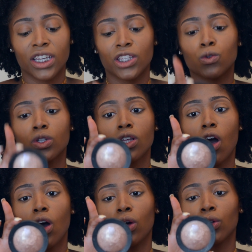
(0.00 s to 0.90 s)
This one is
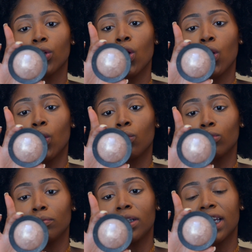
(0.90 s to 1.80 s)
called
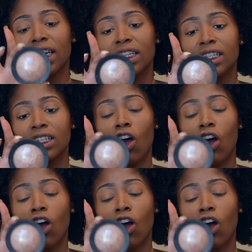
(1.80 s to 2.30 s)
Ruby Kisses